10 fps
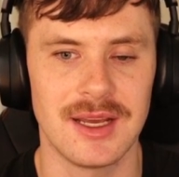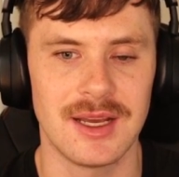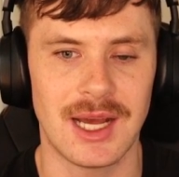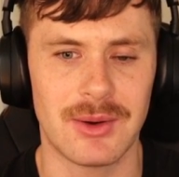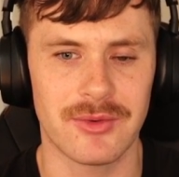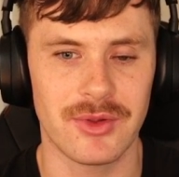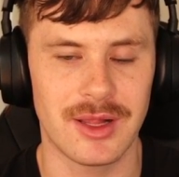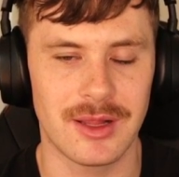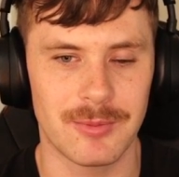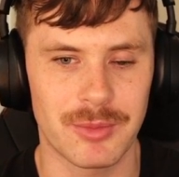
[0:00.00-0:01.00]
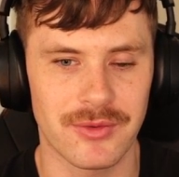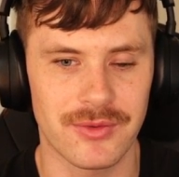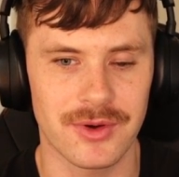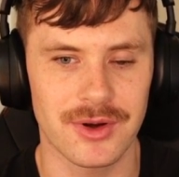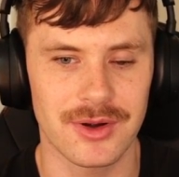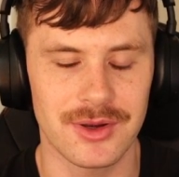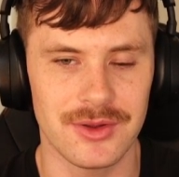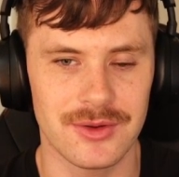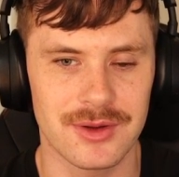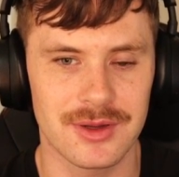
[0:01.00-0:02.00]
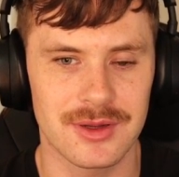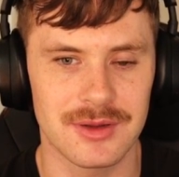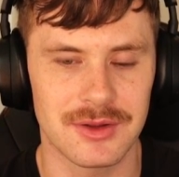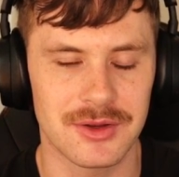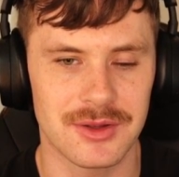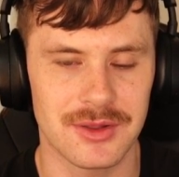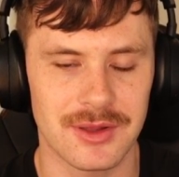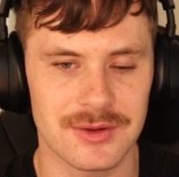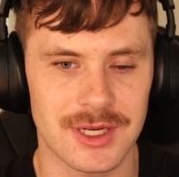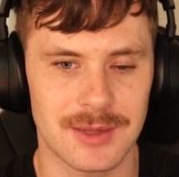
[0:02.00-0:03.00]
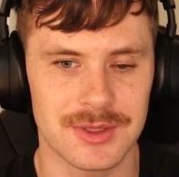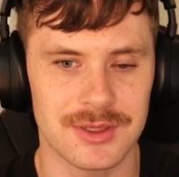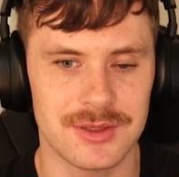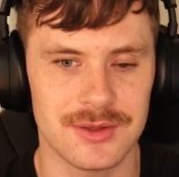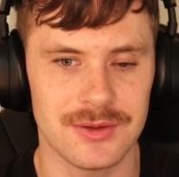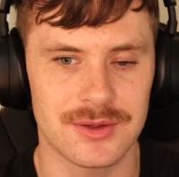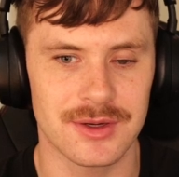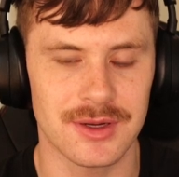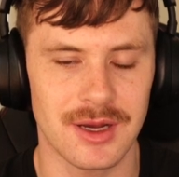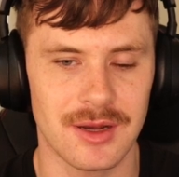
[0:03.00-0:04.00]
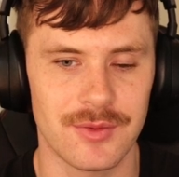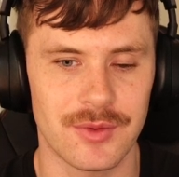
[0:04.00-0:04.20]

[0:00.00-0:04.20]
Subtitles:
I would have a lot preferred there's an option to turn it off,